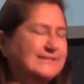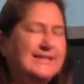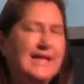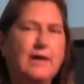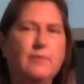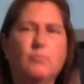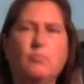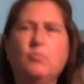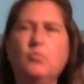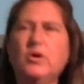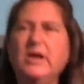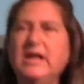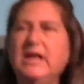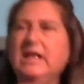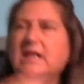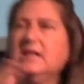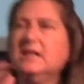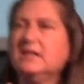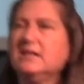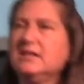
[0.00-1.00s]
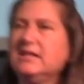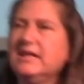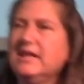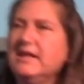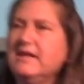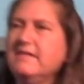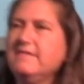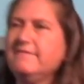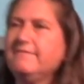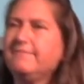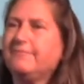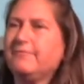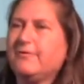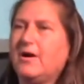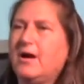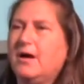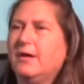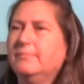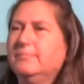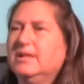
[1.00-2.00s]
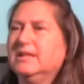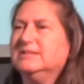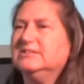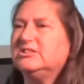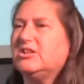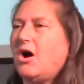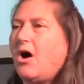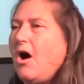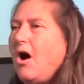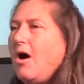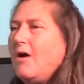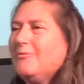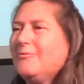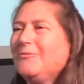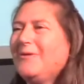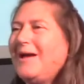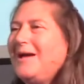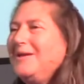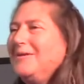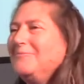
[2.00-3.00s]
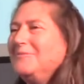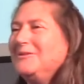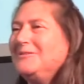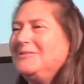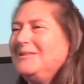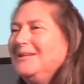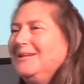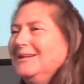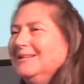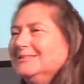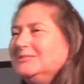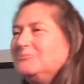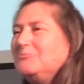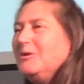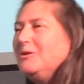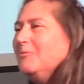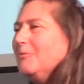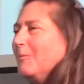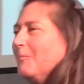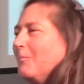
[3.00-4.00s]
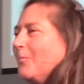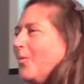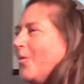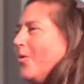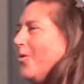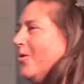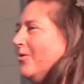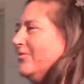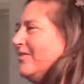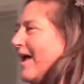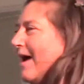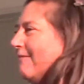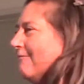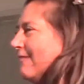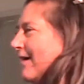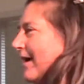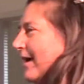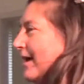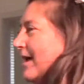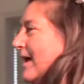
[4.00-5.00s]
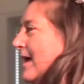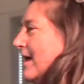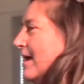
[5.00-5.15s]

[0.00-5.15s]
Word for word: that we live from, that's already within us. We were born that way.